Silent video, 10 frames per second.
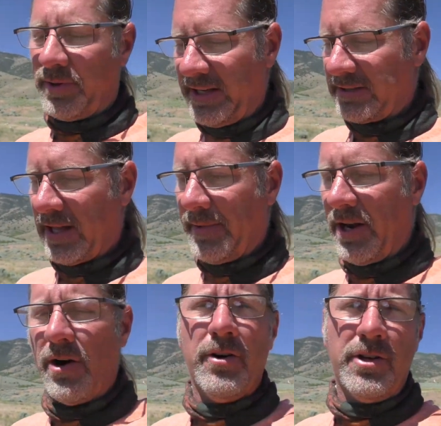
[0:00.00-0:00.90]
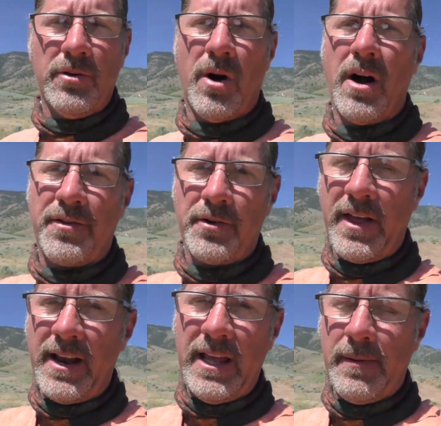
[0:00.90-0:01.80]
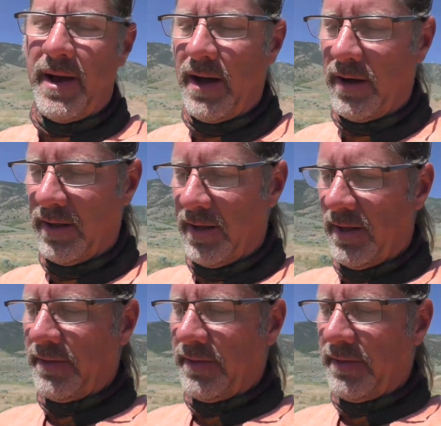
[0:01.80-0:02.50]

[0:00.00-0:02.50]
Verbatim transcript: Please let me know who you are through that email.